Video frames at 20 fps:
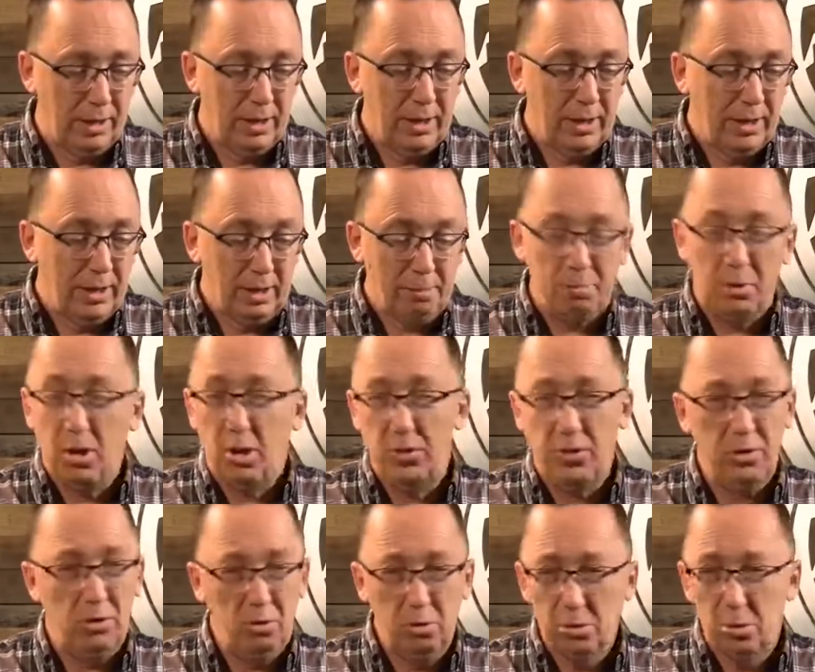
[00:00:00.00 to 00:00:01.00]
And Paul says,
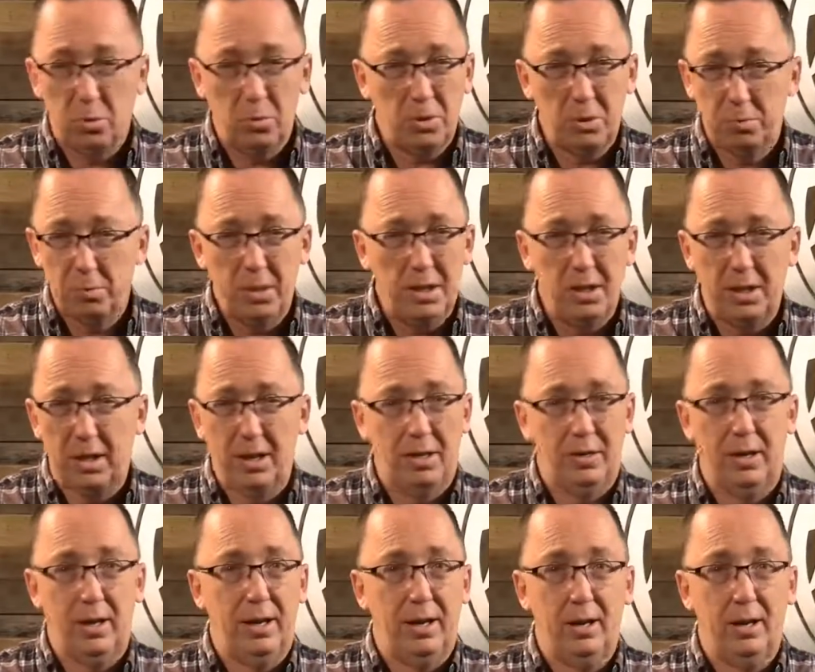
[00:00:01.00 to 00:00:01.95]
you don't want to be like that.